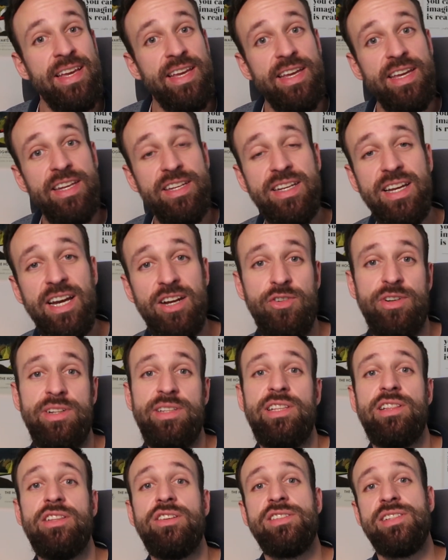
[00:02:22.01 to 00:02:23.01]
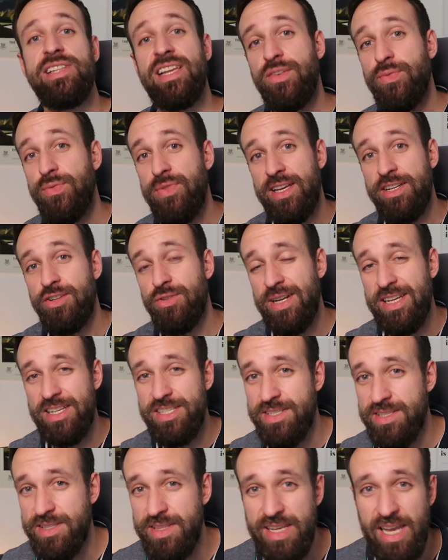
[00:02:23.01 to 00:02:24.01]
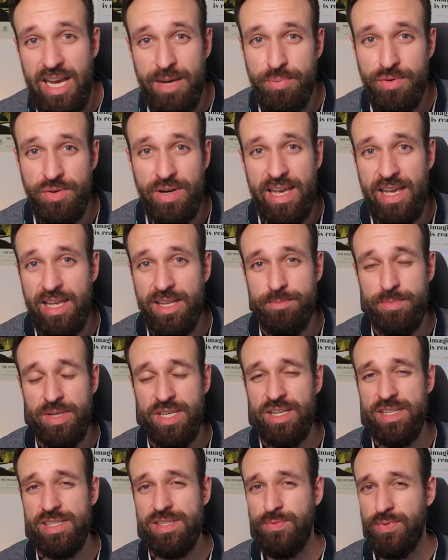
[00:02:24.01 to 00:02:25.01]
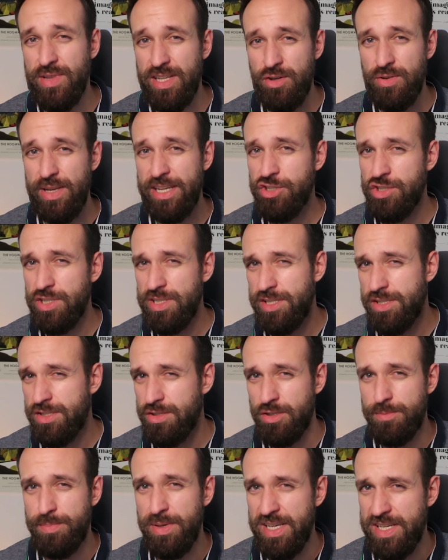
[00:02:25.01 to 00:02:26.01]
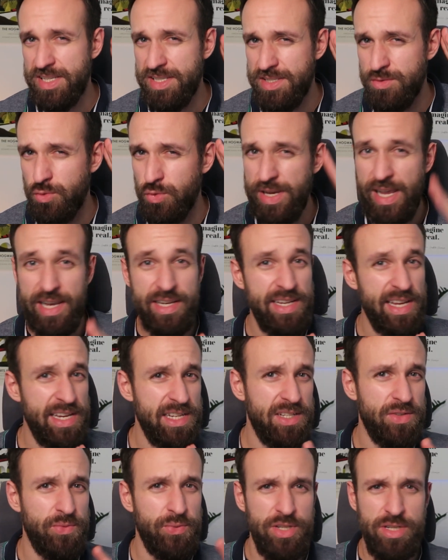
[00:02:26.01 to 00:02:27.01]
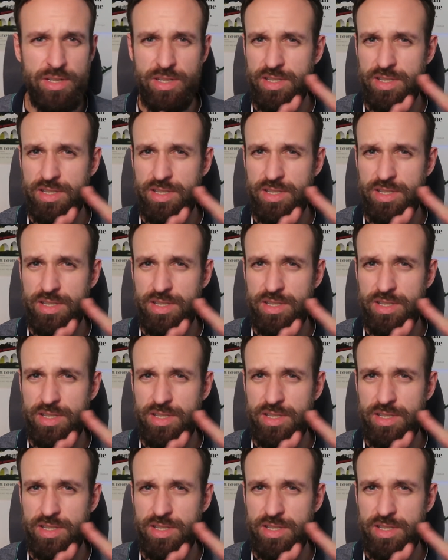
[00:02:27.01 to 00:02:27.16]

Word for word: it currently looks like Flutter has the upper hand because Flutter actually surpassed React Native in